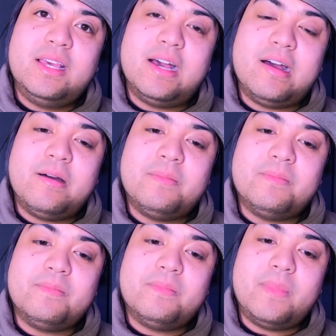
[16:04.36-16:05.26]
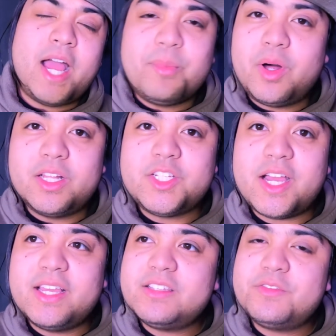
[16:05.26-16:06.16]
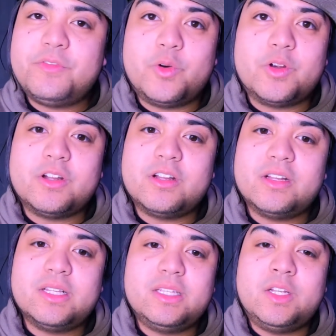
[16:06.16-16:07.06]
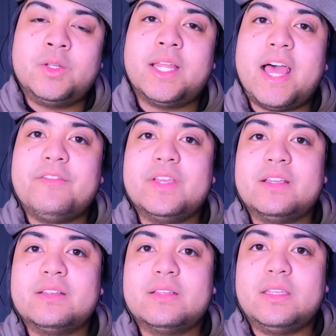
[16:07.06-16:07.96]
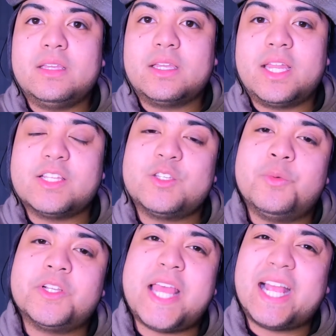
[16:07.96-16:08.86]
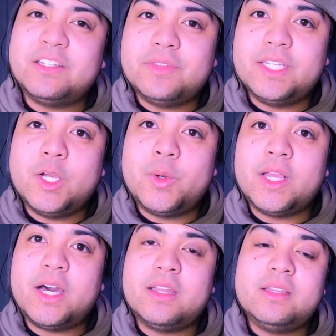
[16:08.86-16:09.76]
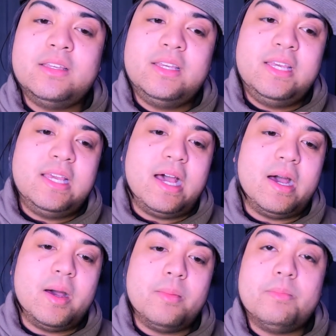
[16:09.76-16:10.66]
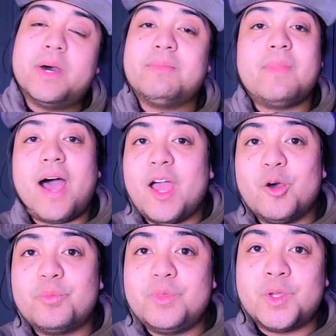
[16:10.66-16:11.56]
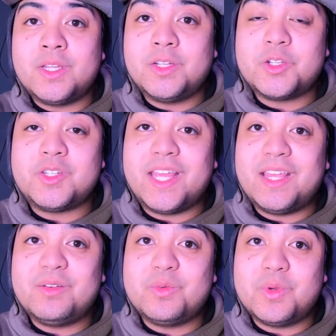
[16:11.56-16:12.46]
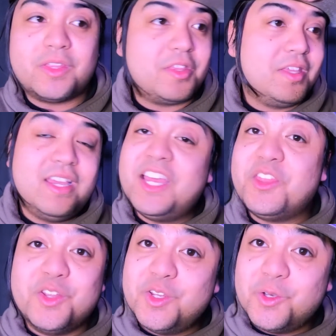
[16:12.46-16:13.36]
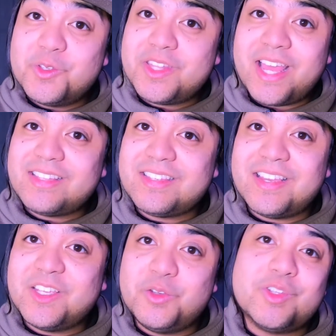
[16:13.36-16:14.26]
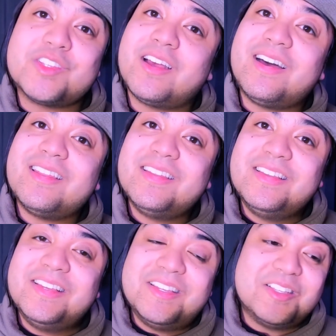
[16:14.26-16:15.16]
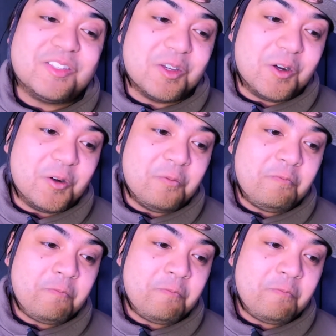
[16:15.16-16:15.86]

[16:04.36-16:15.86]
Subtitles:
I apologize for, you know, not having, you know, kind of so much actively going on, but I hope you can understand with the news that you just got. So